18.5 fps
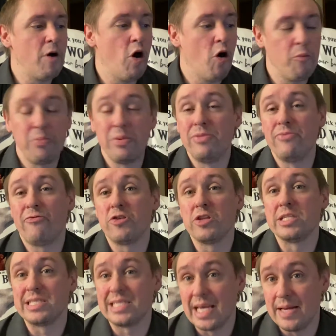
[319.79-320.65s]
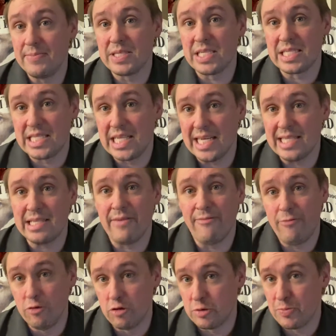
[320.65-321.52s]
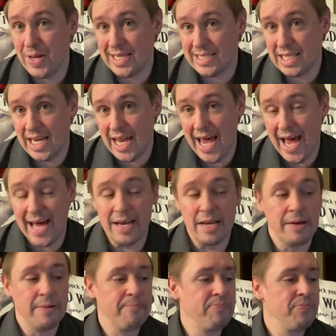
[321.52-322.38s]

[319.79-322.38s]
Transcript: hoping for the same success that Fruits Basket had.